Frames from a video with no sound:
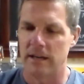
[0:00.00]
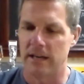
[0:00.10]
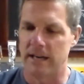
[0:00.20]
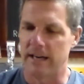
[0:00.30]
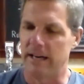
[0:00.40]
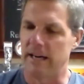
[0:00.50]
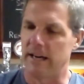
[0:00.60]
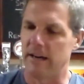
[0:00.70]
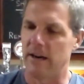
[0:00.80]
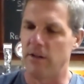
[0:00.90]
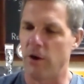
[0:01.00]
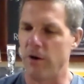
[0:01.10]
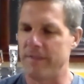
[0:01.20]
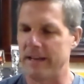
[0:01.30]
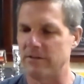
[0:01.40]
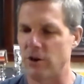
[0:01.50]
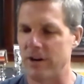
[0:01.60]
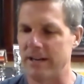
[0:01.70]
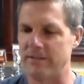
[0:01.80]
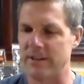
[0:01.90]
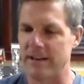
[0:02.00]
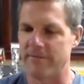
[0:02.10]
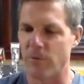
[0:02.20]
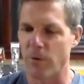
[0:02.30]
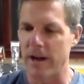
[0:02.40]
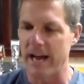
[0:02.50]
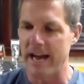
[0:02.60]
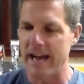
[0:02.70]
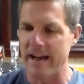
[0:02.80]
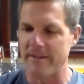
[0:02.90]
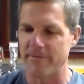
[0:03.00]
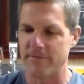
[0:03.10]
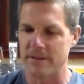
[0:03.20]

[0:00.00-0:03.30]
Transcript: The only thing it's on is a 4.5